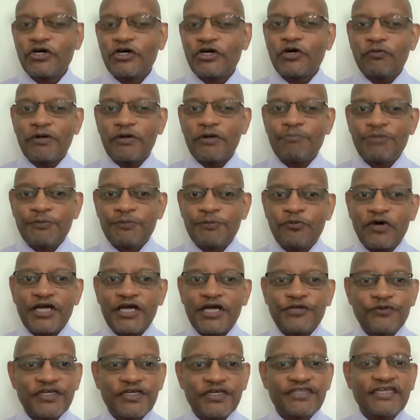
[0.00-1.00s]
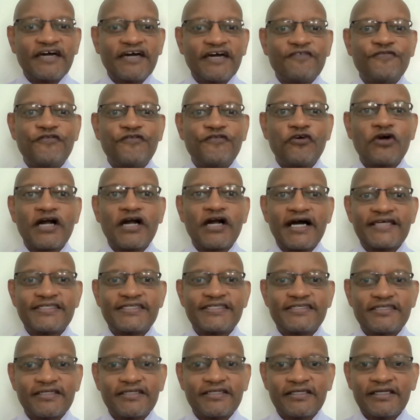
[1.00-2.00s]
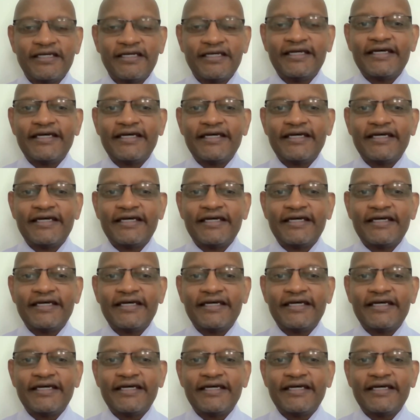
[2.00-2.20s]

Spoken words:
When people are doing their forecasting,